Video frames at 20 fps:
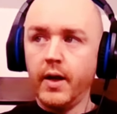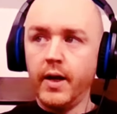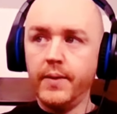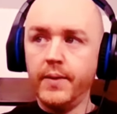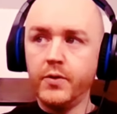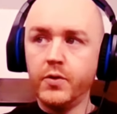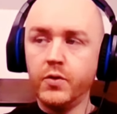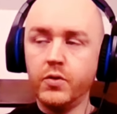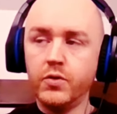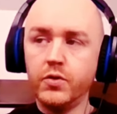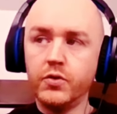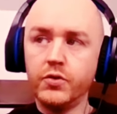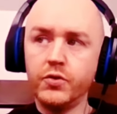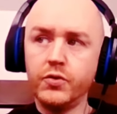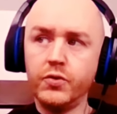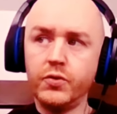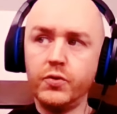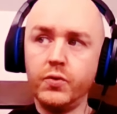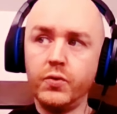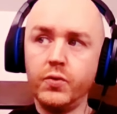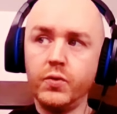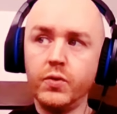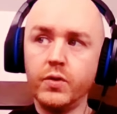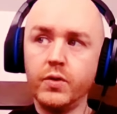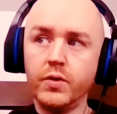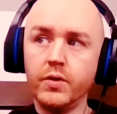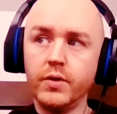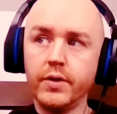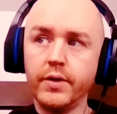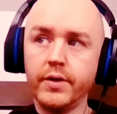I'm going to
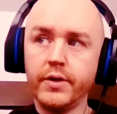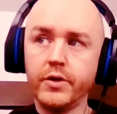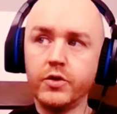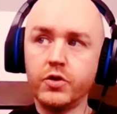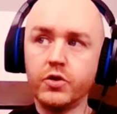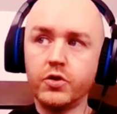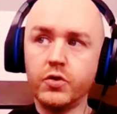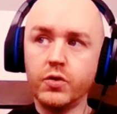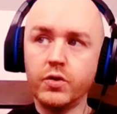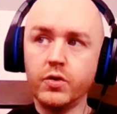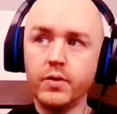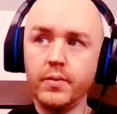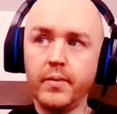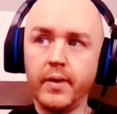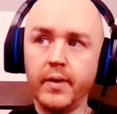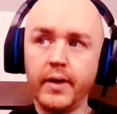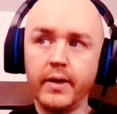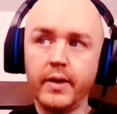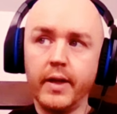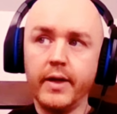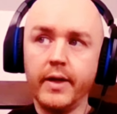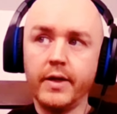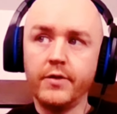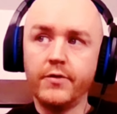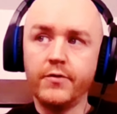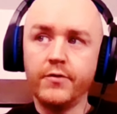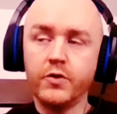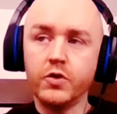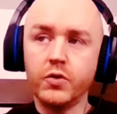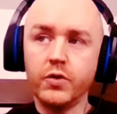construct my
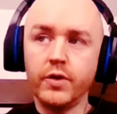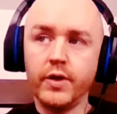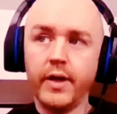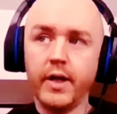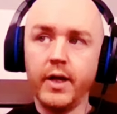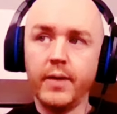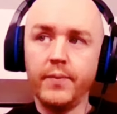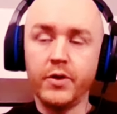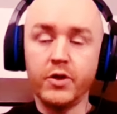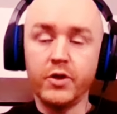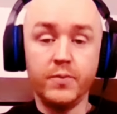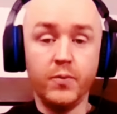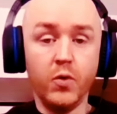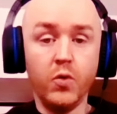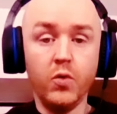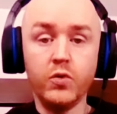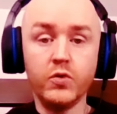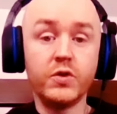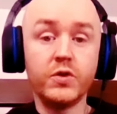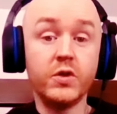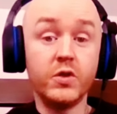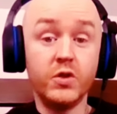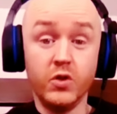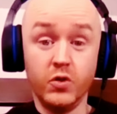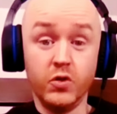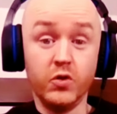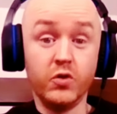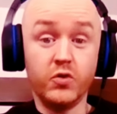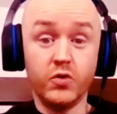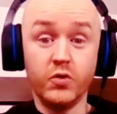life so that I'm exposed
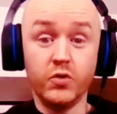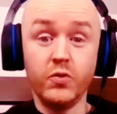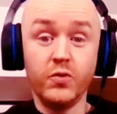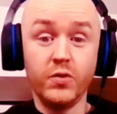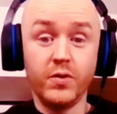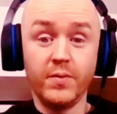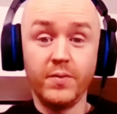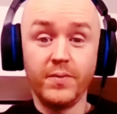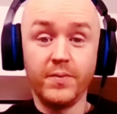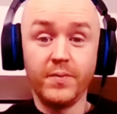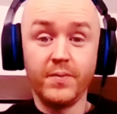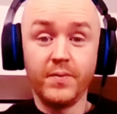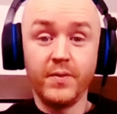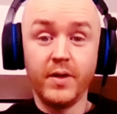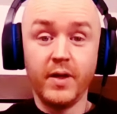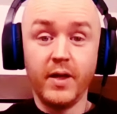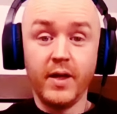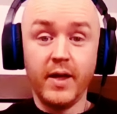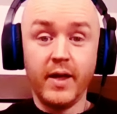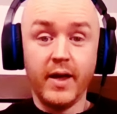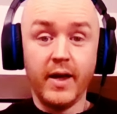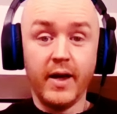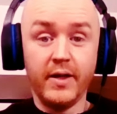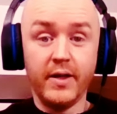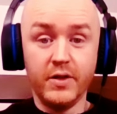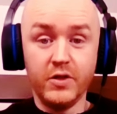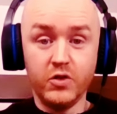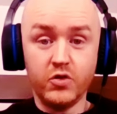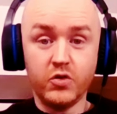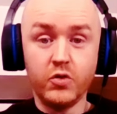to the truth,
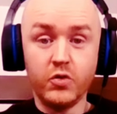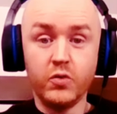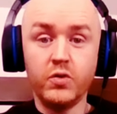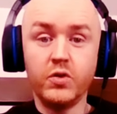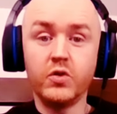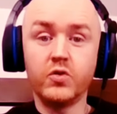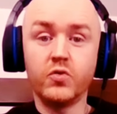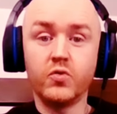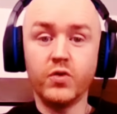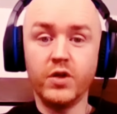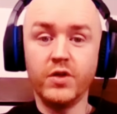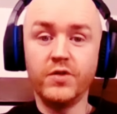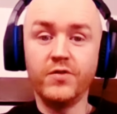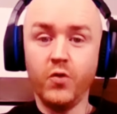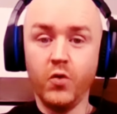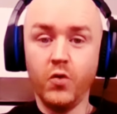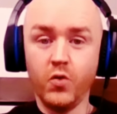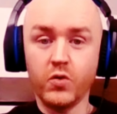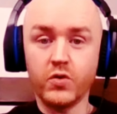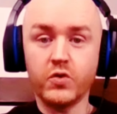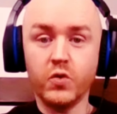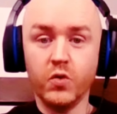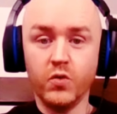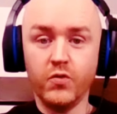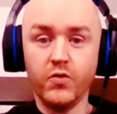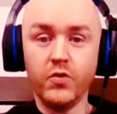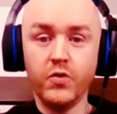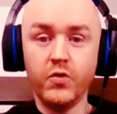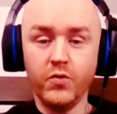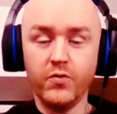and this truth is reinforced
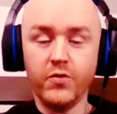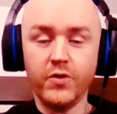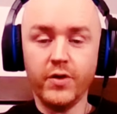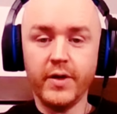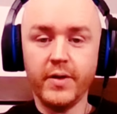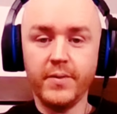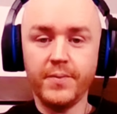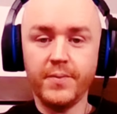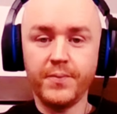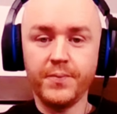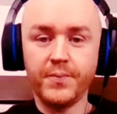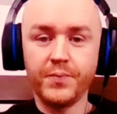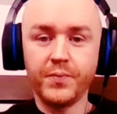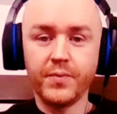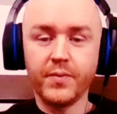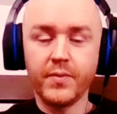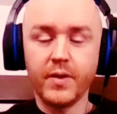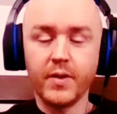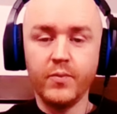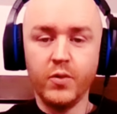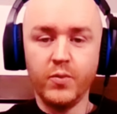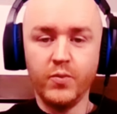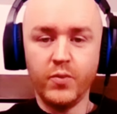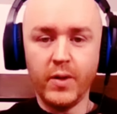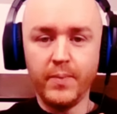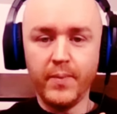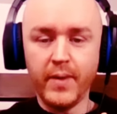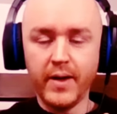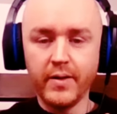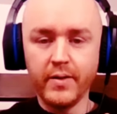over and over again. But
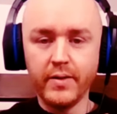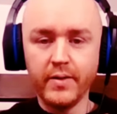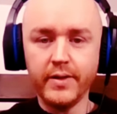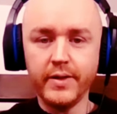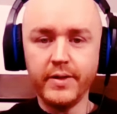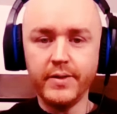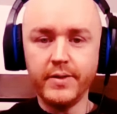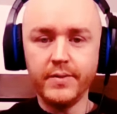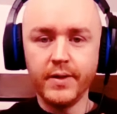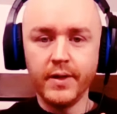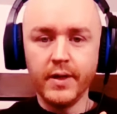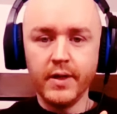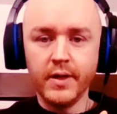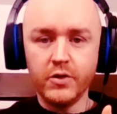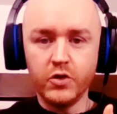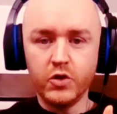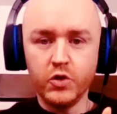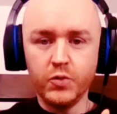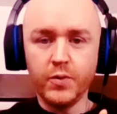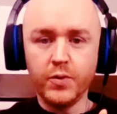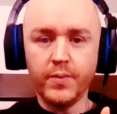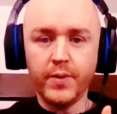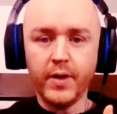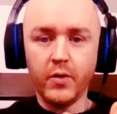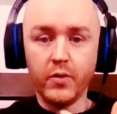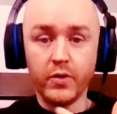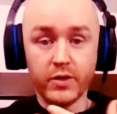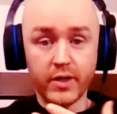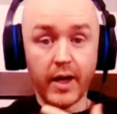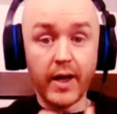primarily, the
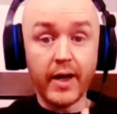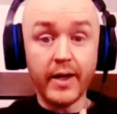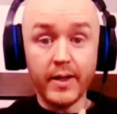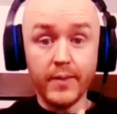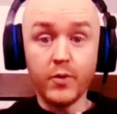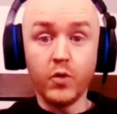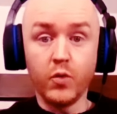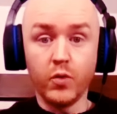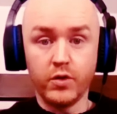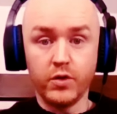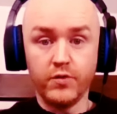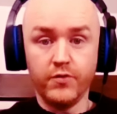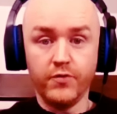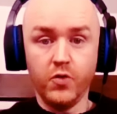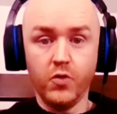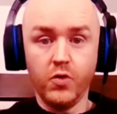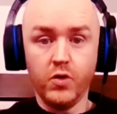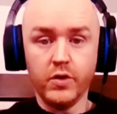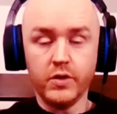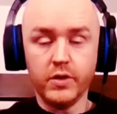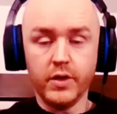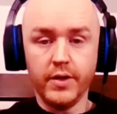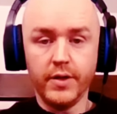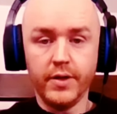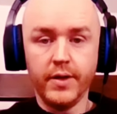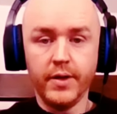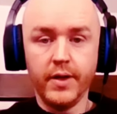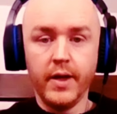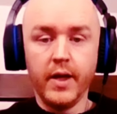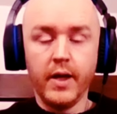superpower is I am going to focus on
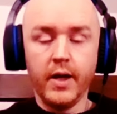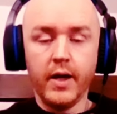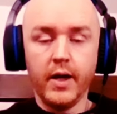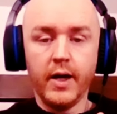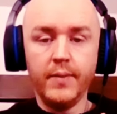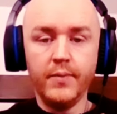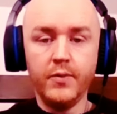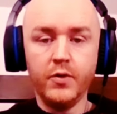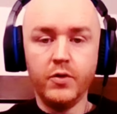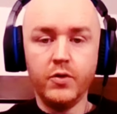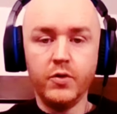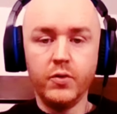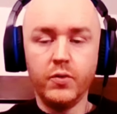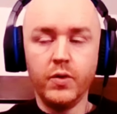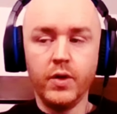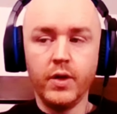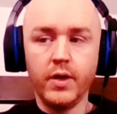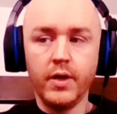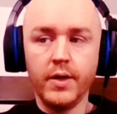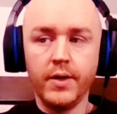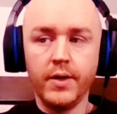it. I'm going to